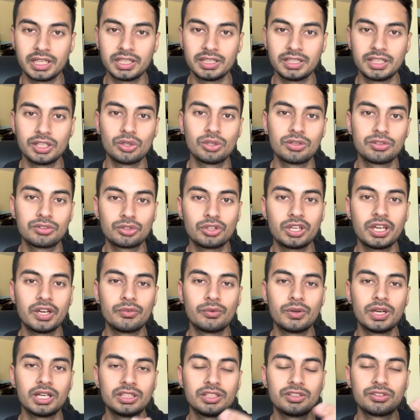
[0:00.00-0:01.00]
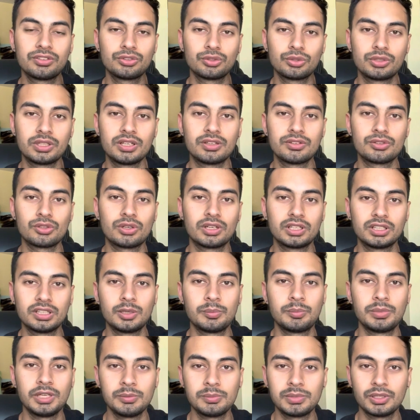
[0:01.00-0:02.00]
They also have other students or other
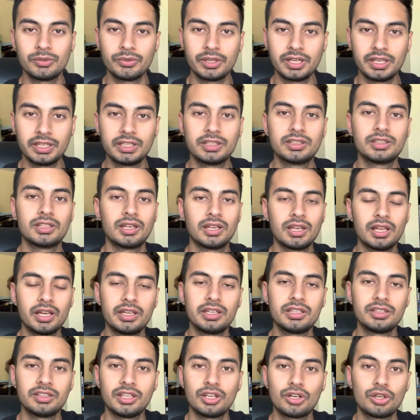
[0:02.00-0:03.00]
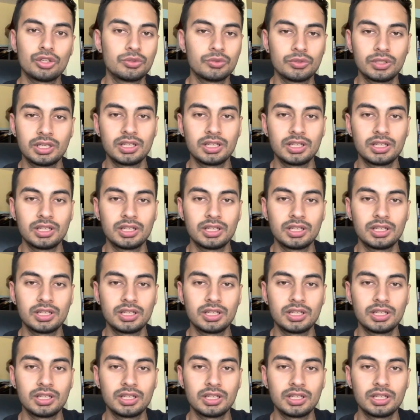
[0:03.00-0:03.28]
people waiting in the line. They don't